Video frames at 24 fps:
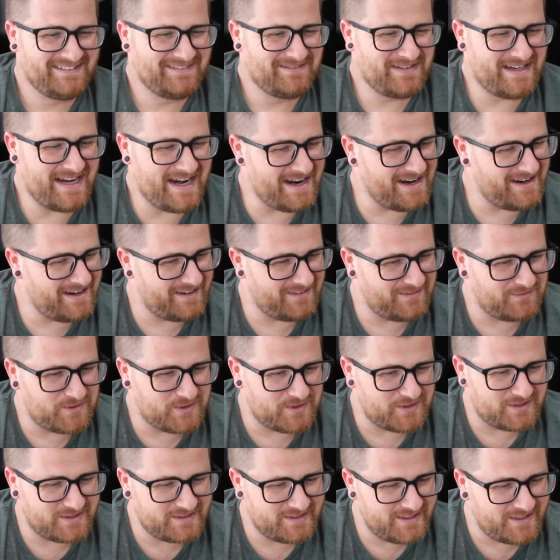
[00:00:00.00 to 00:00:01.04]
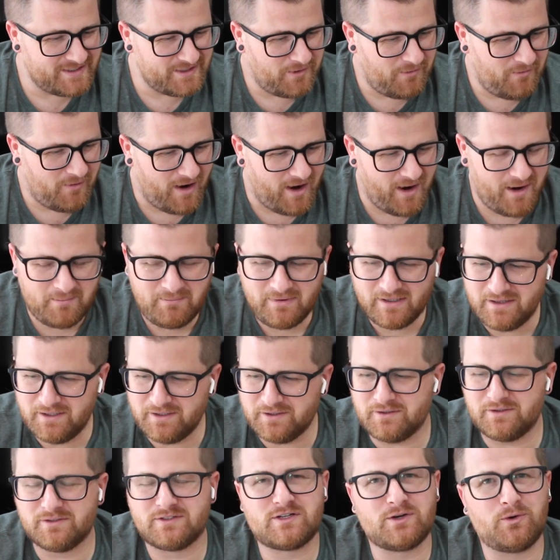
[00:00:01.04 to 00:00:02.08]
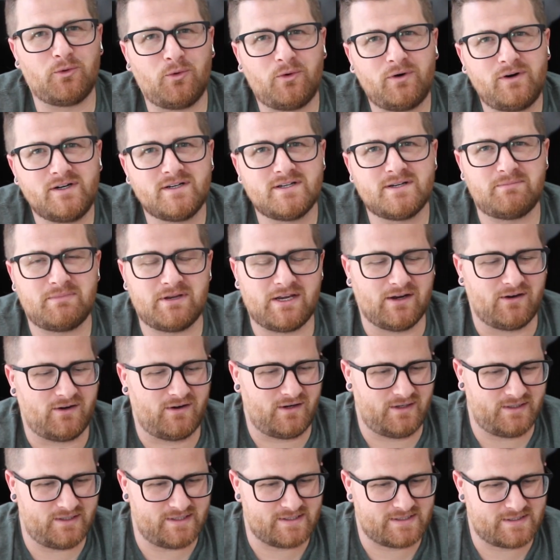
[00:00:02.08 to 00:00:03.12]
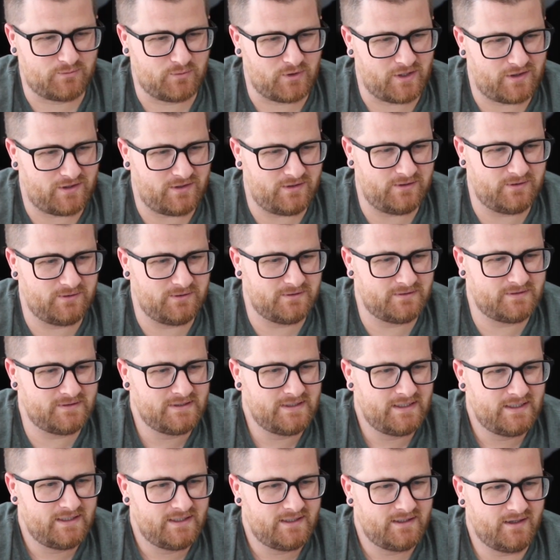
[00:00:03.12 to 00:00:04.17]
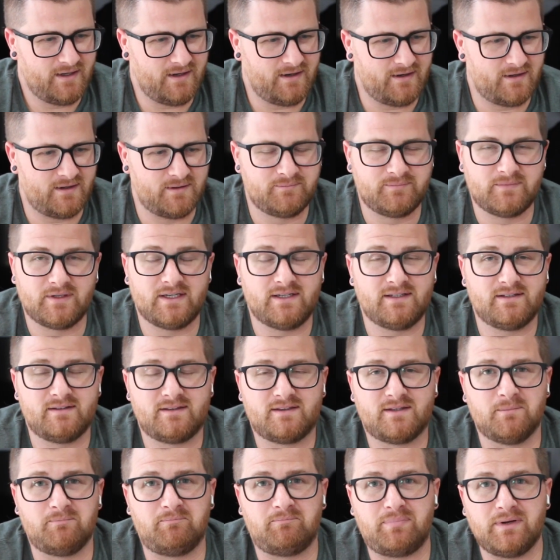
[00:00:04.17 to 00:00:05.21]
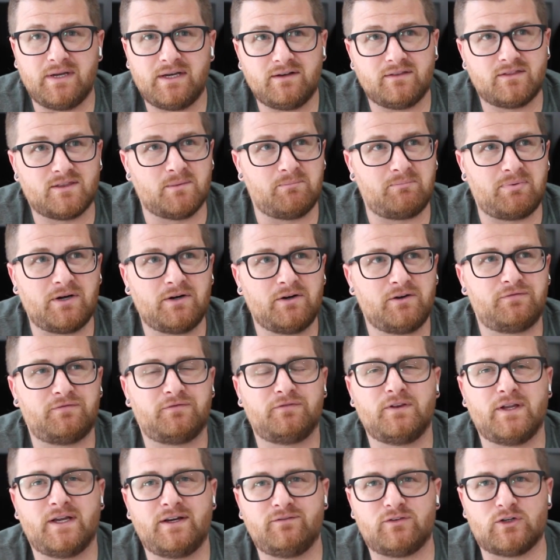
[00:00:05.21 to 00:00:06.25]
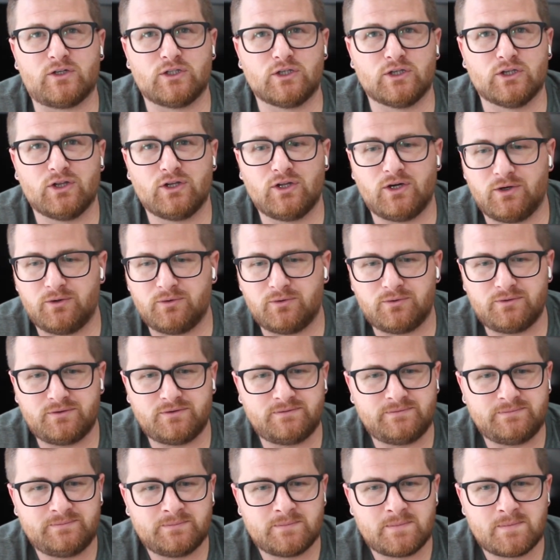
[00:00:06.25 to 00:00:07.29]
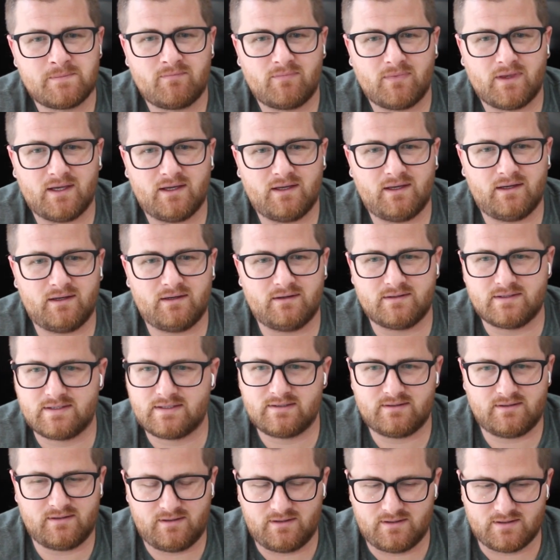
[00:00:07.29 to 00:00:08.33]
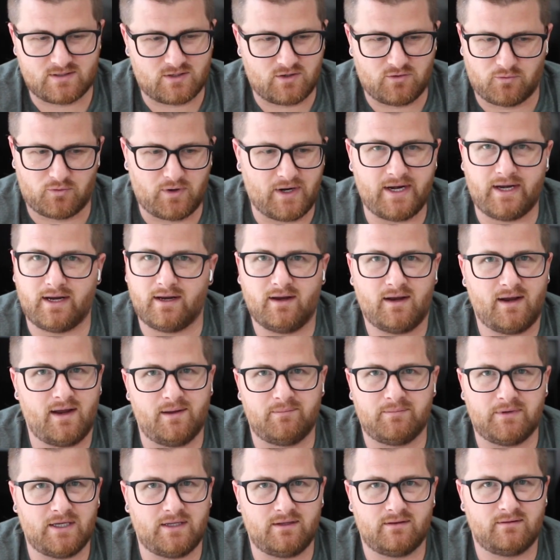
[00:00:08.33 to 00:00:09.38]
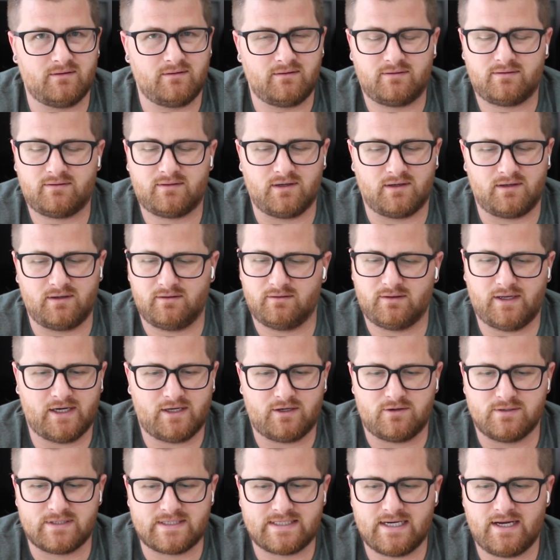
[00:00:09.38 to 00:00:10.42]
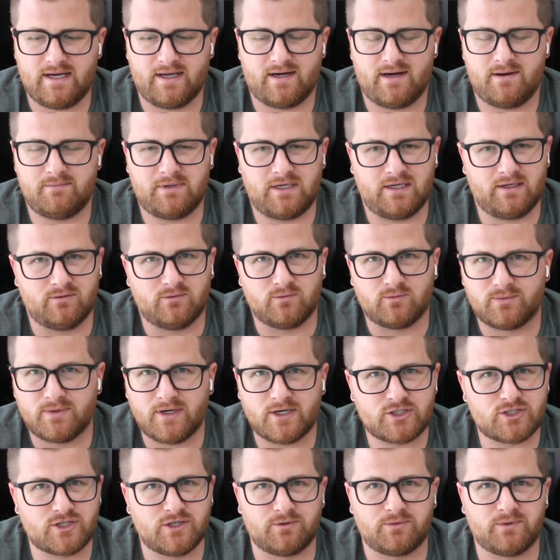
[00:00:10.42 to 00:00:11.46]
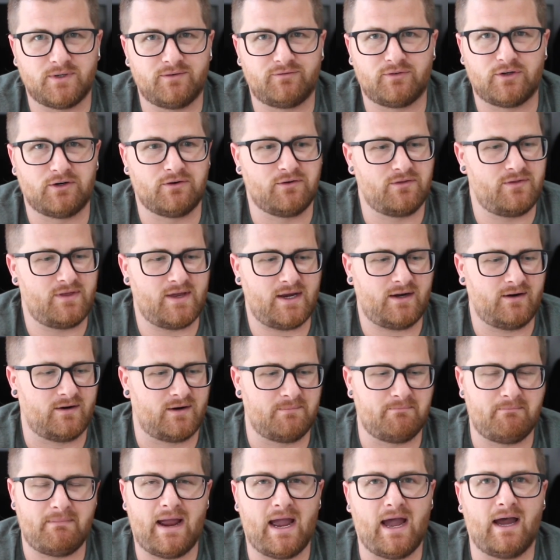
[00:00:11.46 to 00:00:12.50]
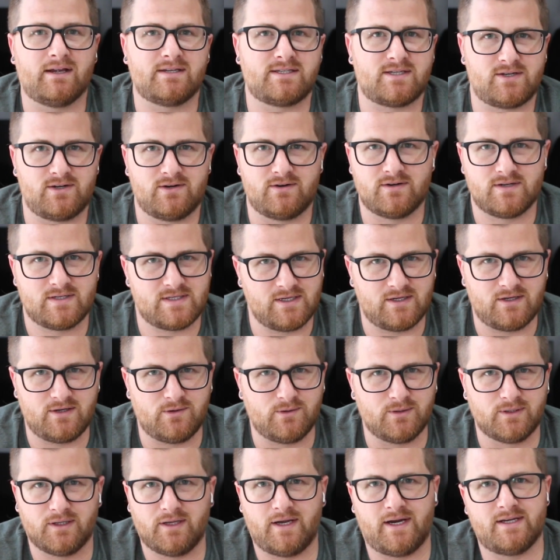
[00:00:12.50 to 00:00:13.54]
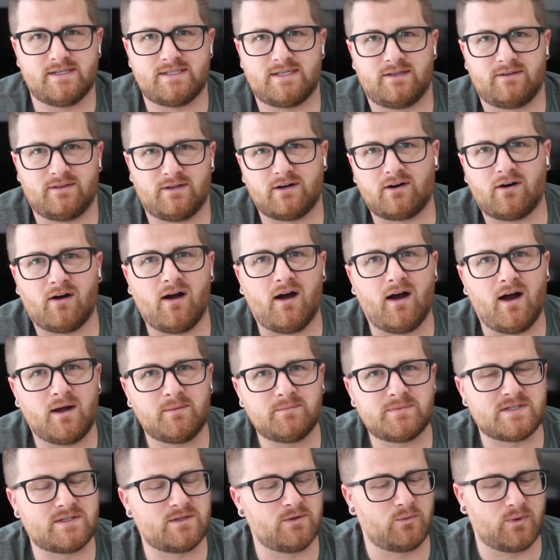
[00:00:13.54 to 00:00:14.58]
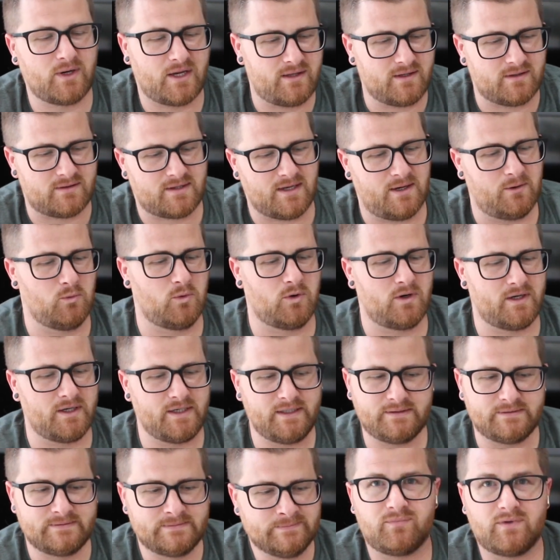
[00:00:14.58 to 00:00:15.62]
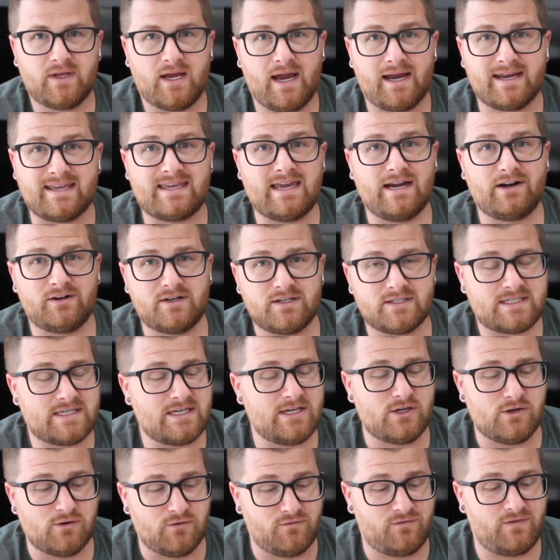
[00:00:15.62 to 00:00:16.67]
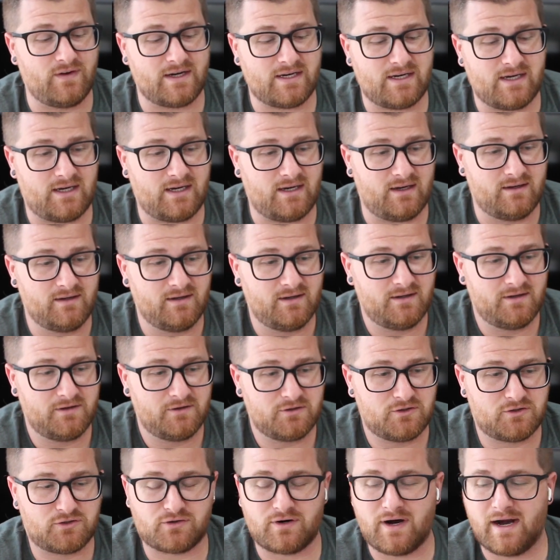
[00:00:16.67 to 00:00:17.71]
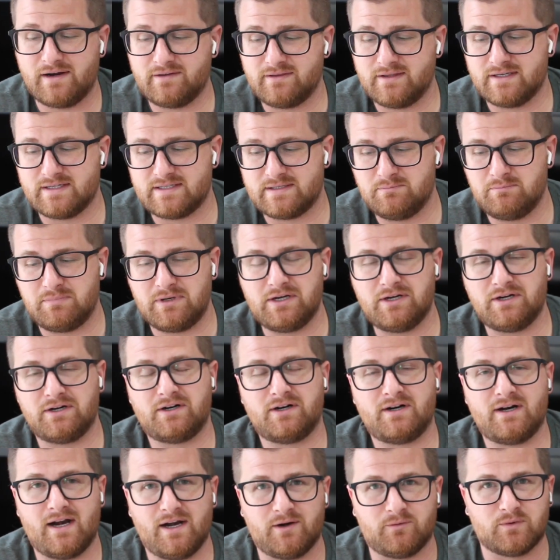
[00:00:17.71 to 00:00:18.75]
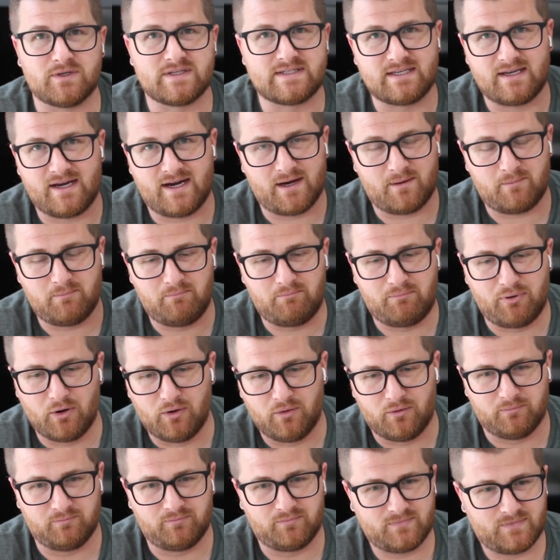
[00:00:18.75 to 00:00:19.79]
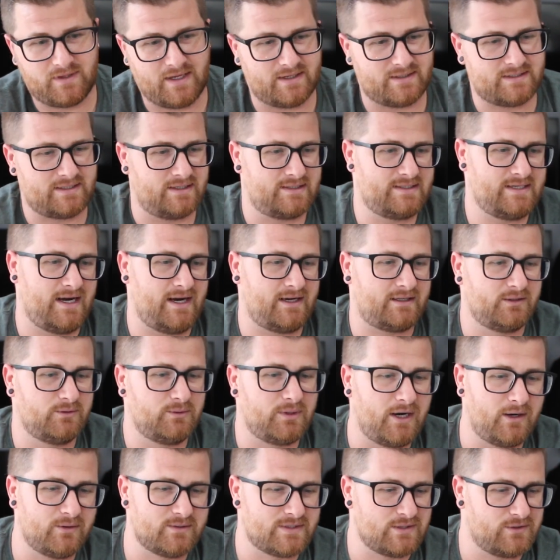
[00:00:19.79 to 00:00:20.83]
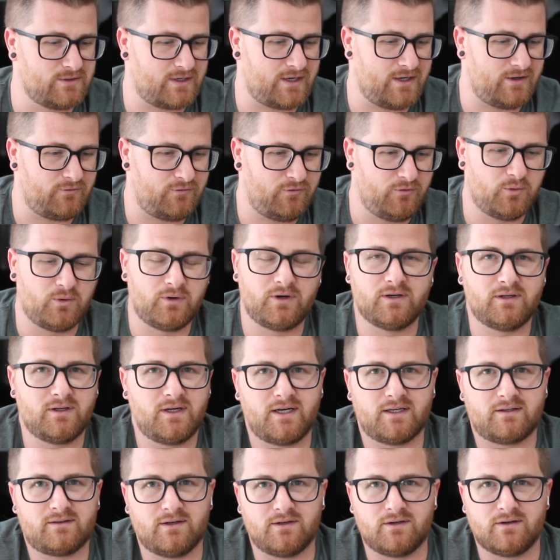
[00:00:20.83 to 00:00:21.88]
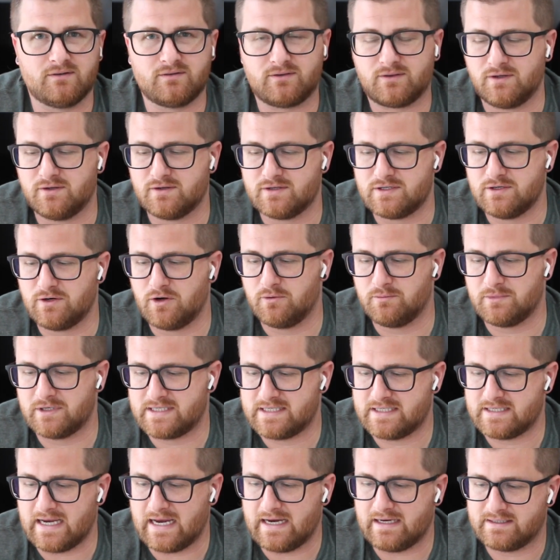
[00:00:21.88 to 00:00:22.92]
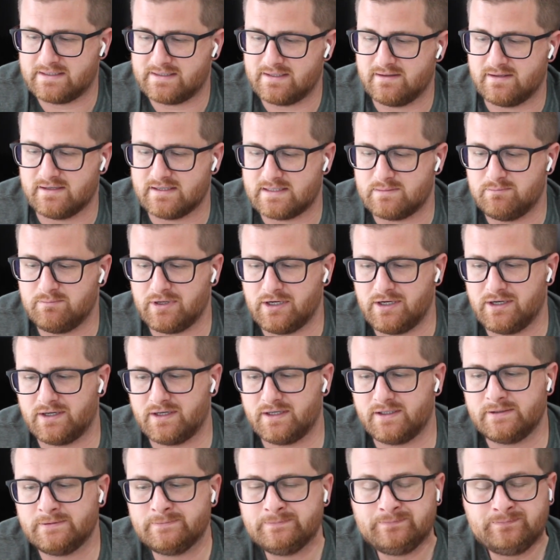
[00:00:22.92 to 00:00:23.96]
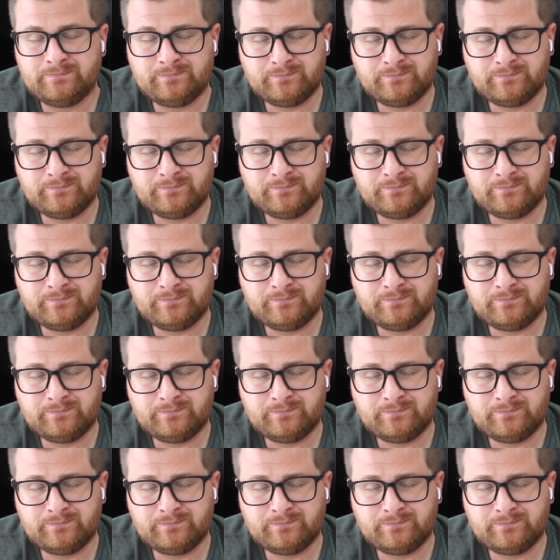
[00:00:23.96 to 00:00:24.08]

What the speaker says: Yeah, well, you know, I'm a little torn, to be honest with you. The beer flavor alone is great. I mean, like you said, I mean, Russian River, they are masters at utilizing their hops the way that they want. I guarantee you, Vinny tried this beer and was like, boom, that's exactly what I was looking for. Like, there's no mistakes in this beer.